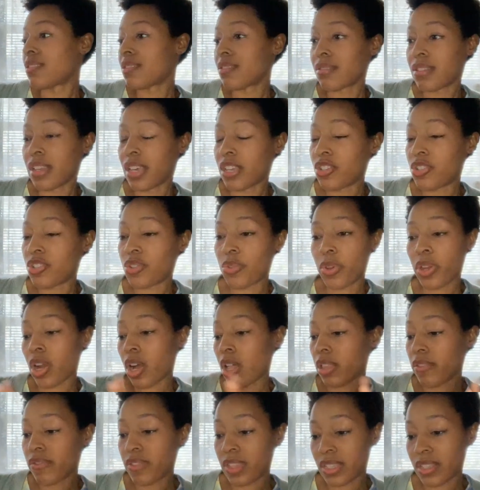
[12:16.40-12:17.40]
and doing all
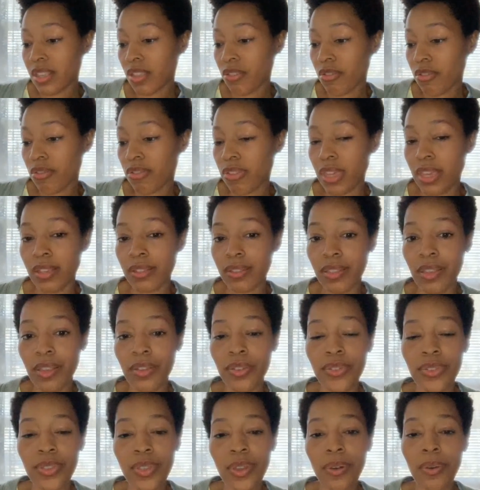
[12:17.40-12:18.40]
of these other things.
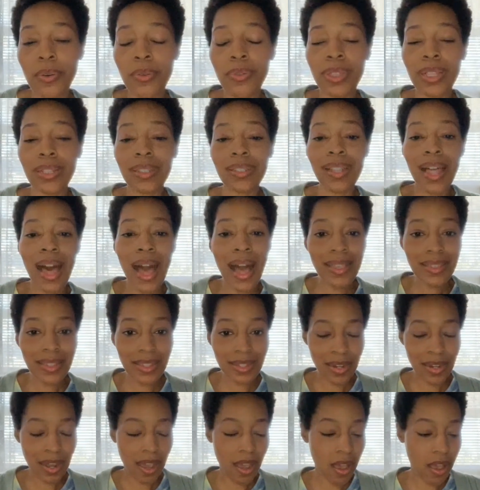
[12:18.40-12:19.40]
So the last
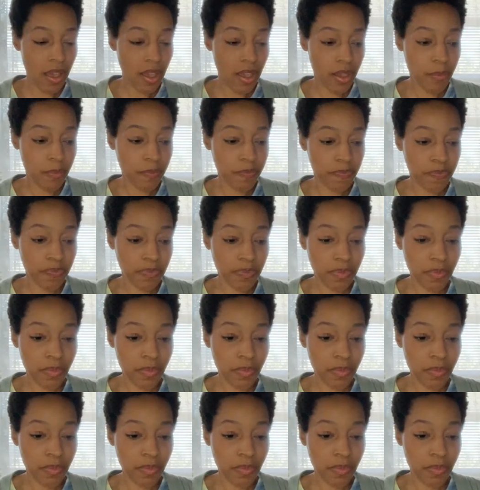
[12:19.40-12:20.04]
time